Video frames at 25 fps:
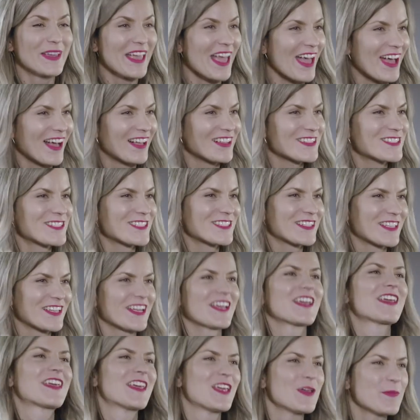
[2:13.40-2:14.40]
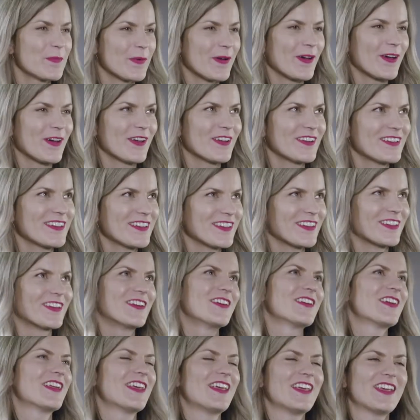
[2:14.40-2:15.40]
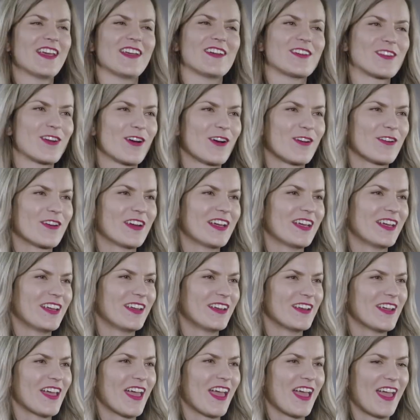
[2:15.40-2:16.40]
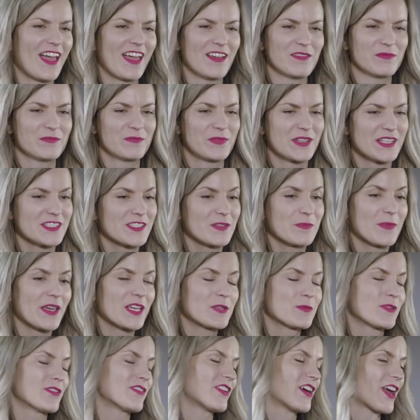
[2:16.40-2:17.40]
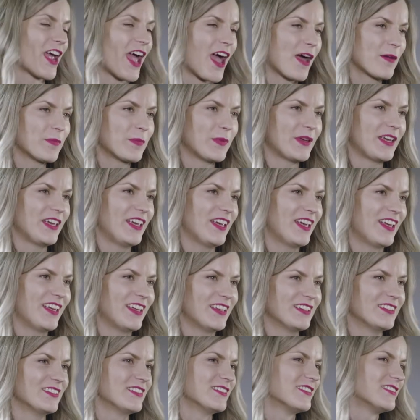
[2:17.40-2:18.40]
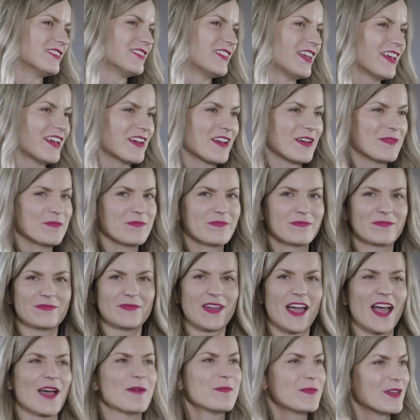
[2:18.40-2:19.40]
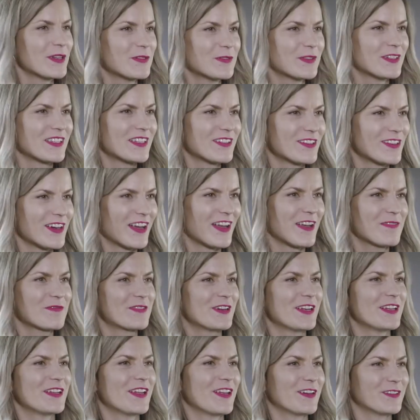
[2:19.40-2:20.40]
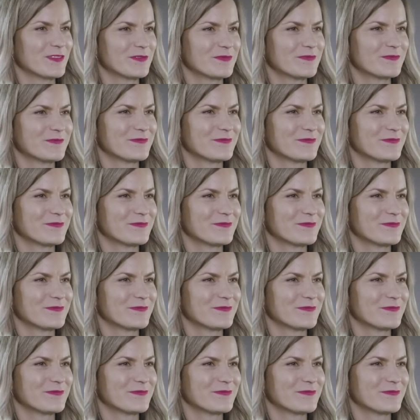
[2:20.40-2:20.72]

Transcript: but yeah, I'm just gonna keep on learning and growing uh, because it makes me very happy. And yeah, I'm happy wherever I am right now.